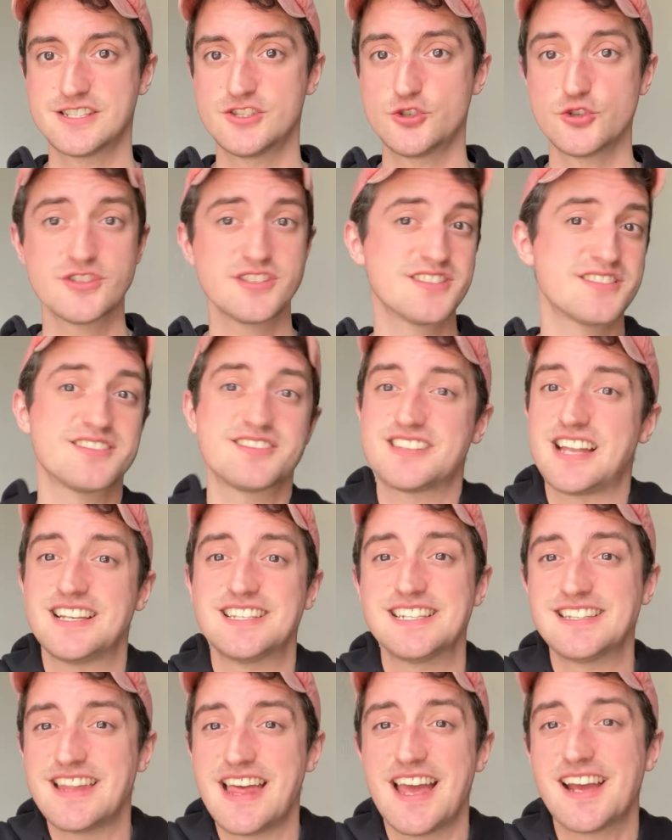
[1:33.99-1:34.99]
just
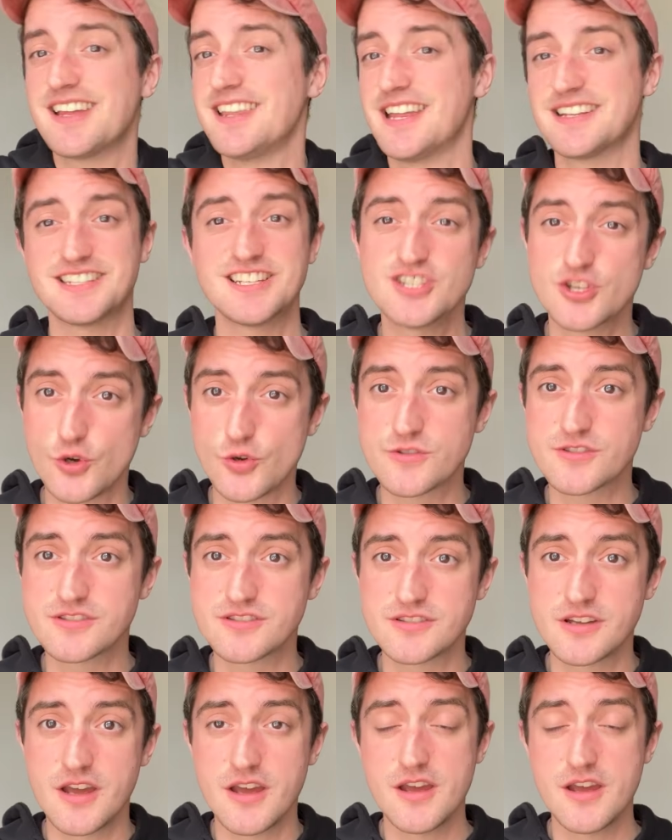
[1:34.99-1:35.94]
standing there collecting dust